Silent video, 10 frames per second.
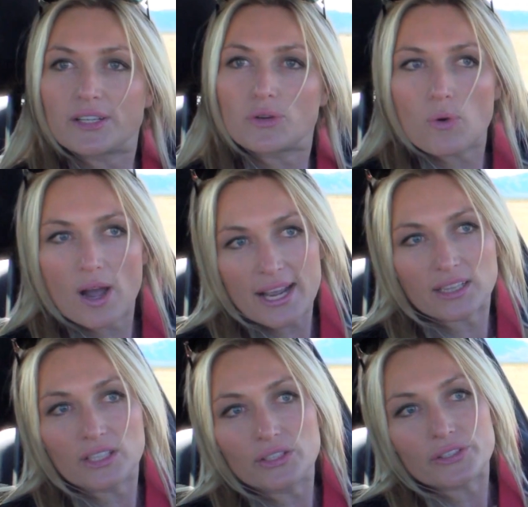good
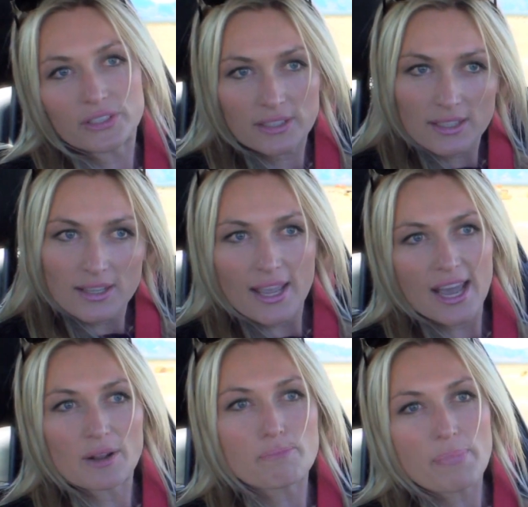way to
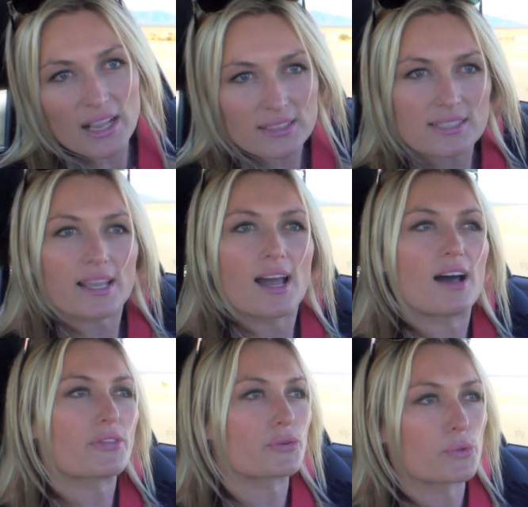learn how to balance a
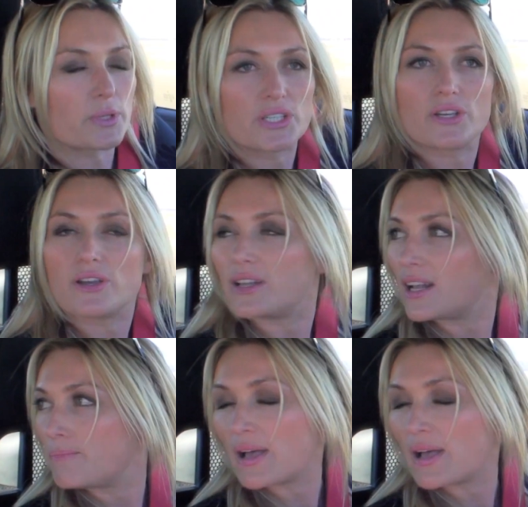car through a turn and